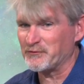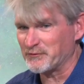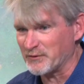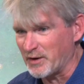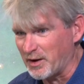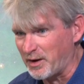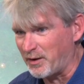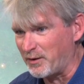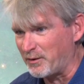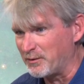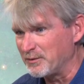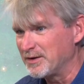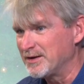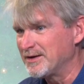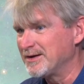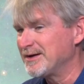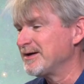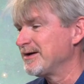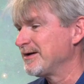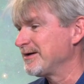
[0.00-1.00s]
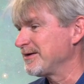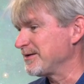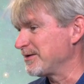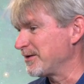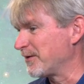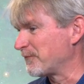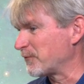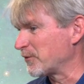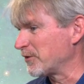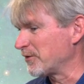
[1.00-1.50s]
So, you
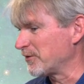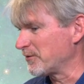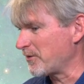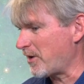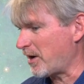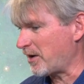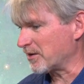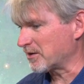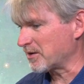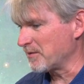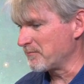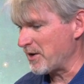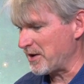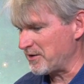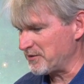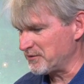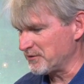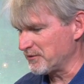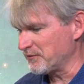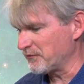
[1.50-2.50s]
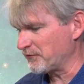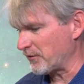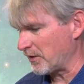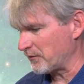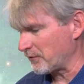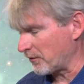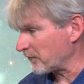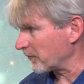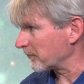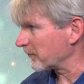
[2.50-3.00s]
know, for our competitors, uh,
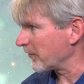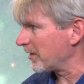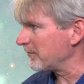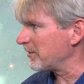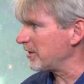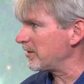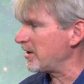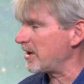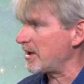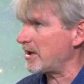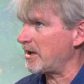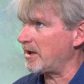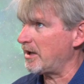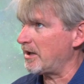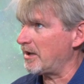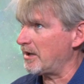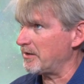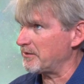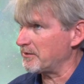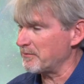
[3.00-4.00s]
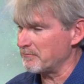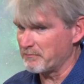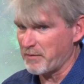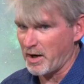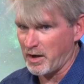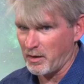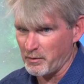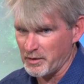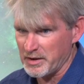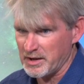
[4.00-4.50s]
Northrop Grumman and
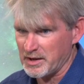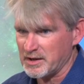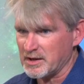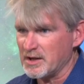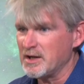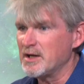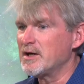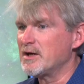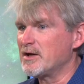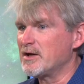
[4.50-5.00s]
Boeing,